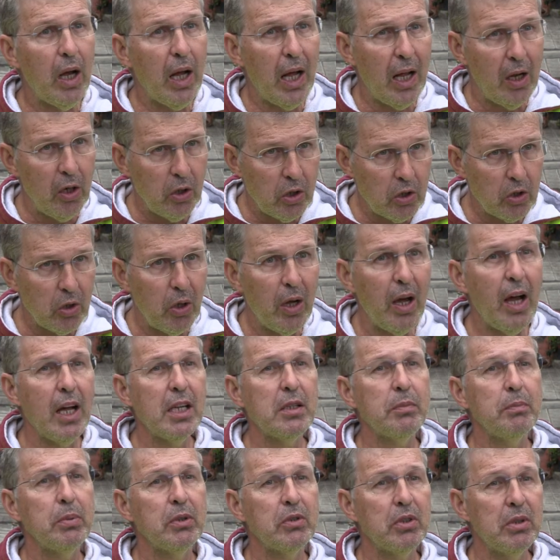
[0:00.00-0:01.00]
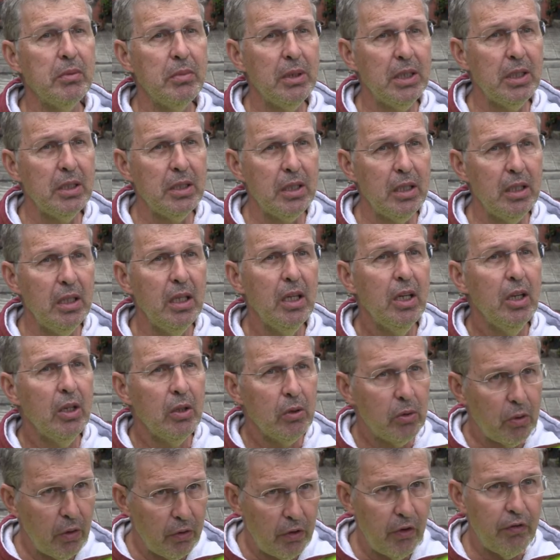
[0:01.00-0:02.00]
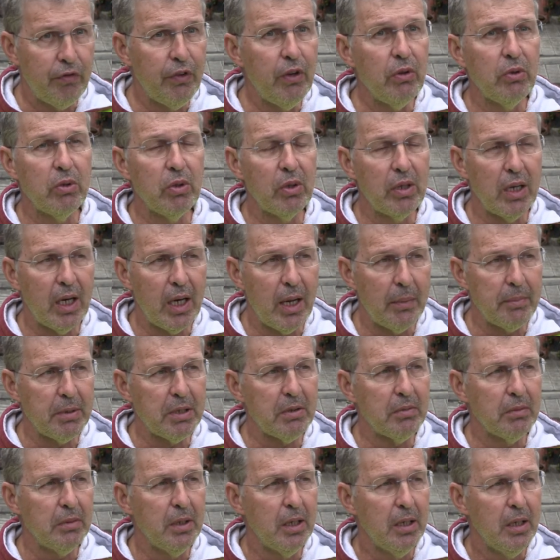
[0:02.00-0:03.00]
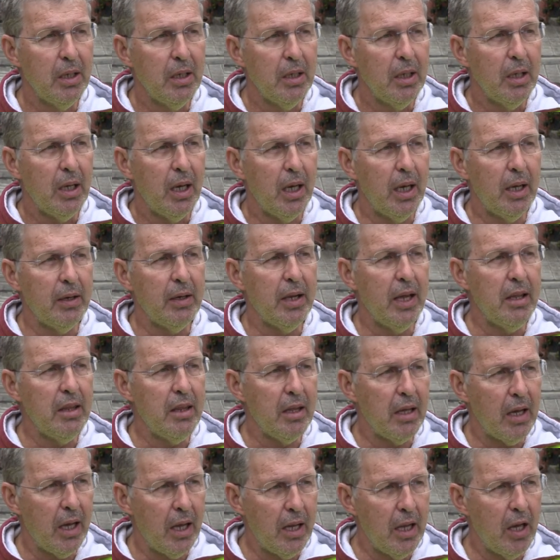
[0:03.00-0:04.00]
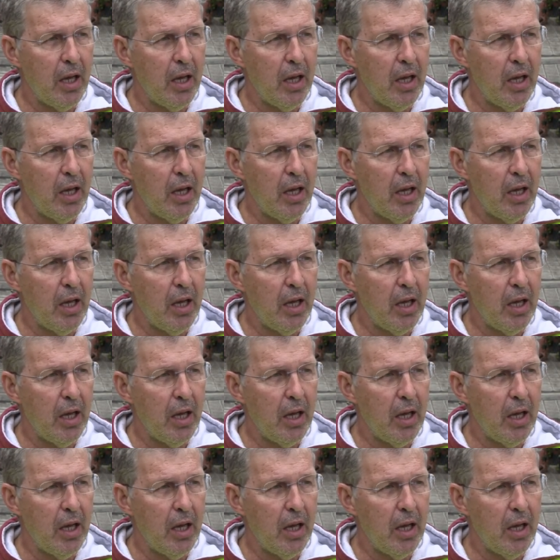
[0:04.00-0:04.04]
also has possibility to the future eruption. And I, I